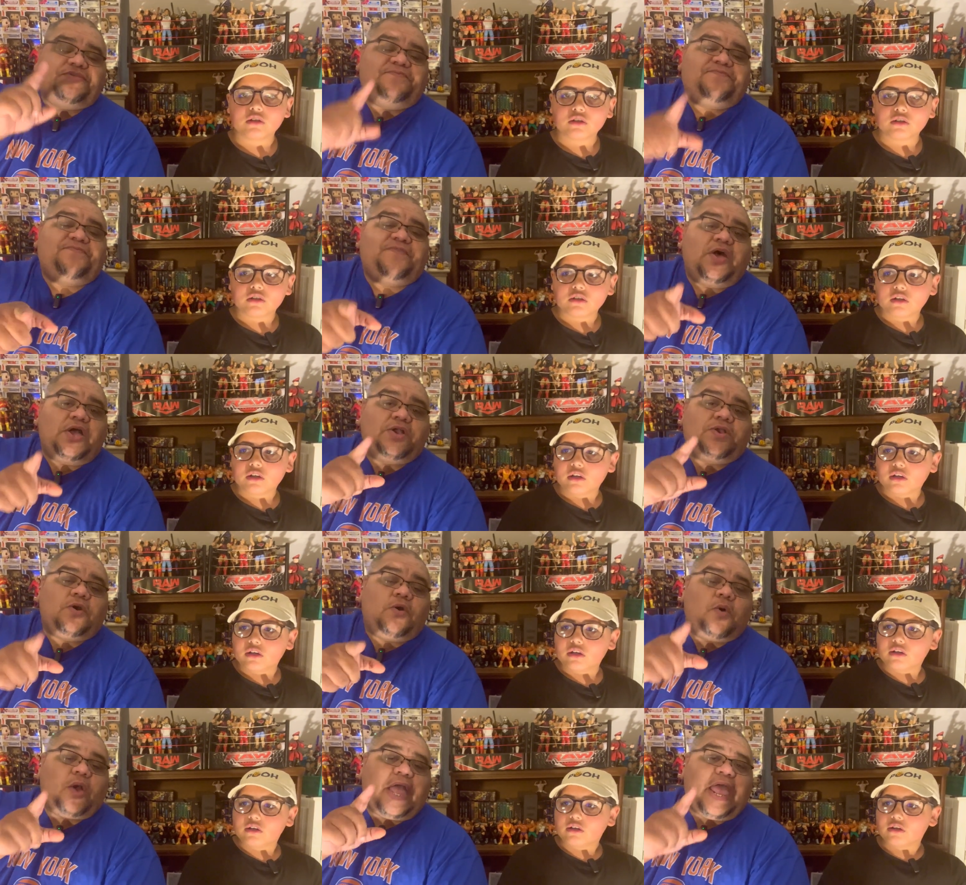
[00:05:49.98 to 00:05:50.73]
Speaker 1: the
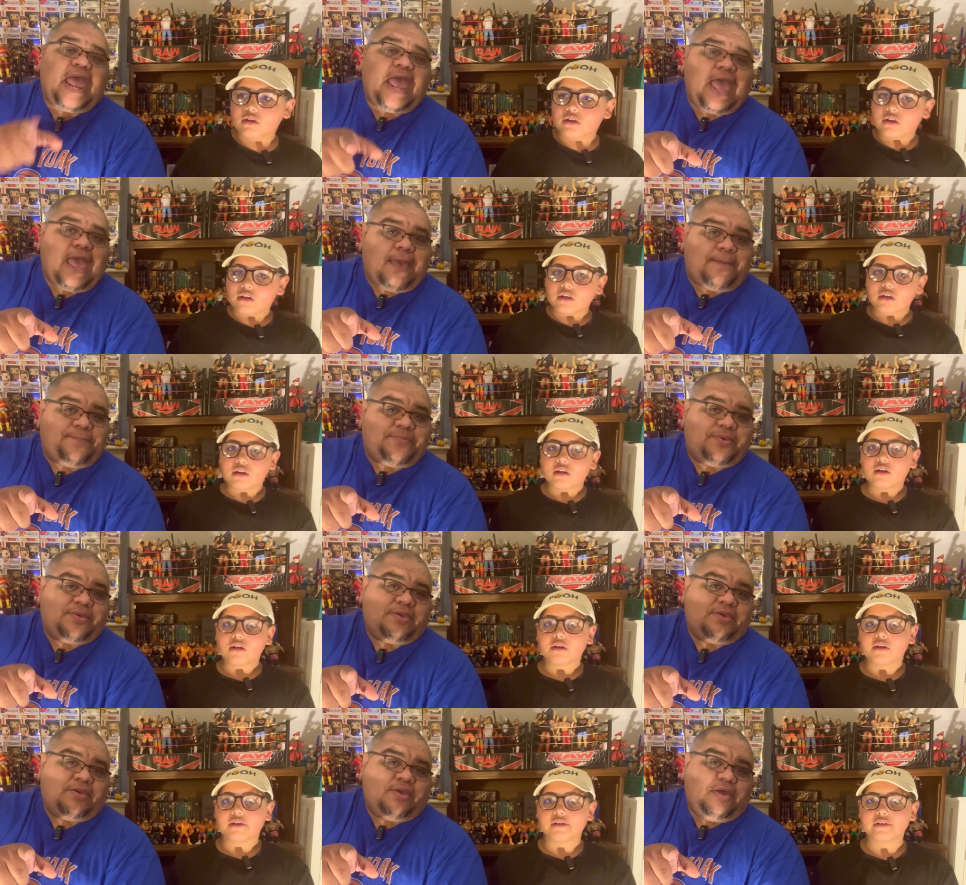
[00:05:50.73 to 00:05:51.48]
Funko
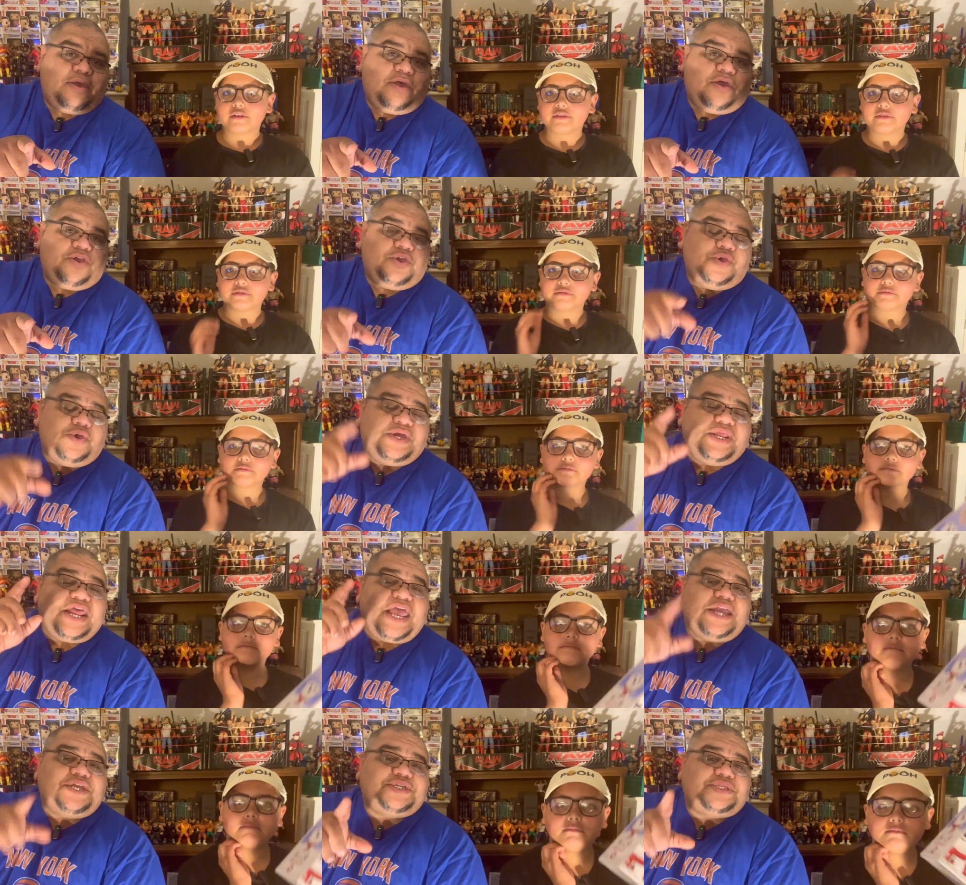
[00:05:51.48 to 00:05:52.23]
app, you
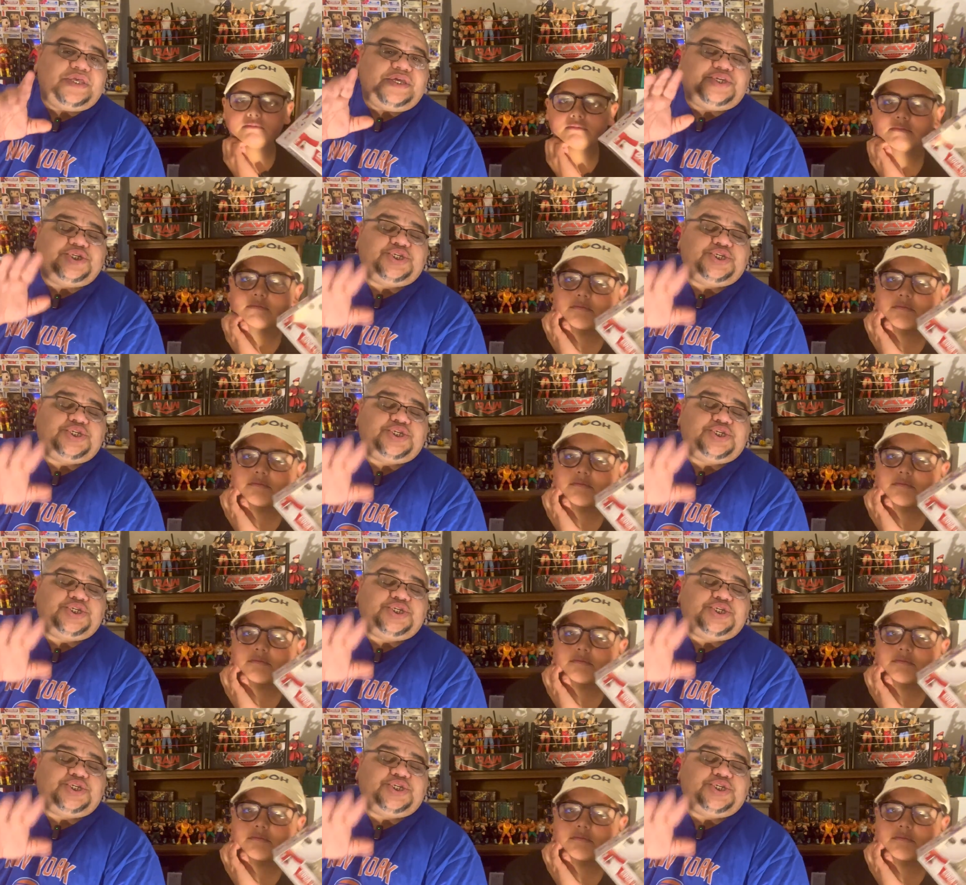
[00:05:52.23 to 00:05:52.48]
can actually